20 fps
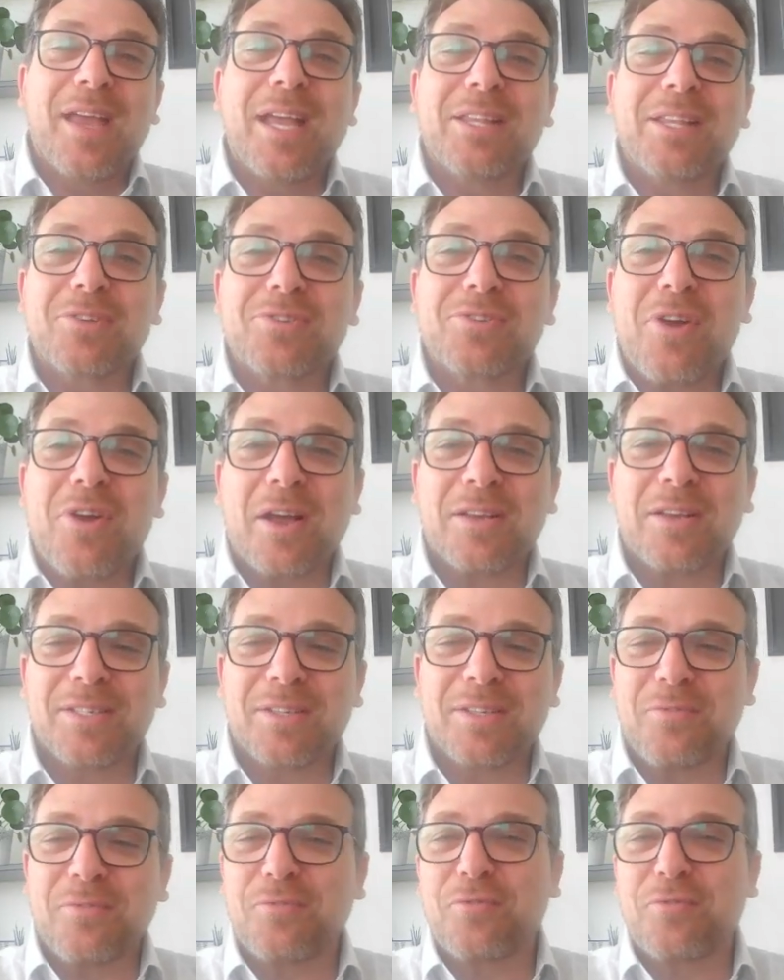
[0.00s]

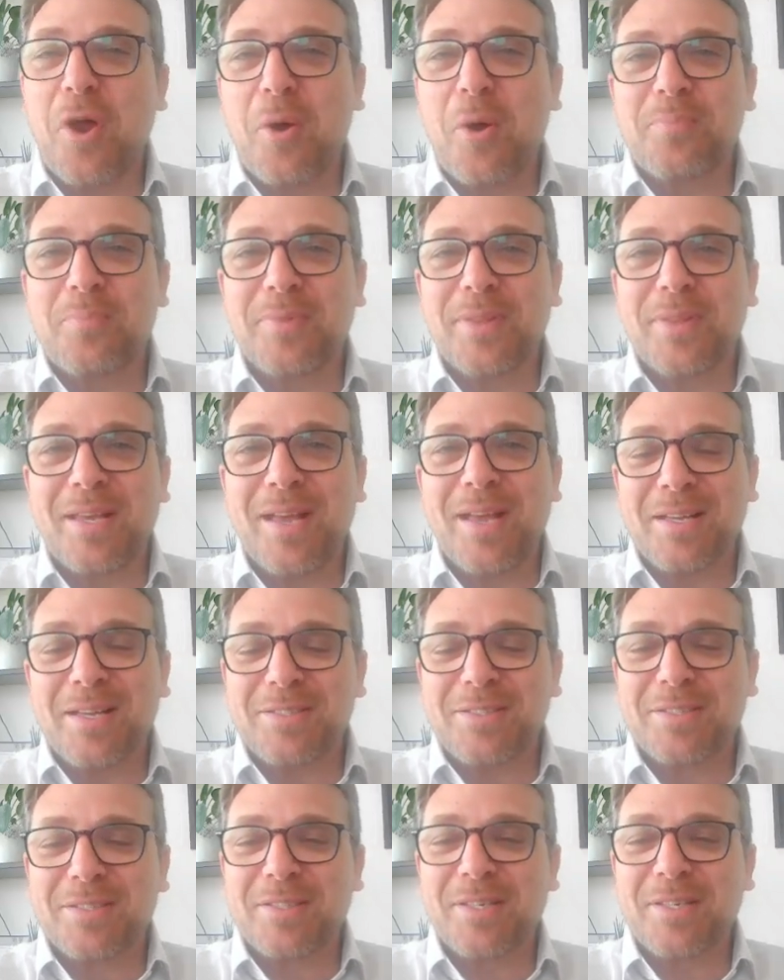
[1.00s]
Endotoxin from the gut.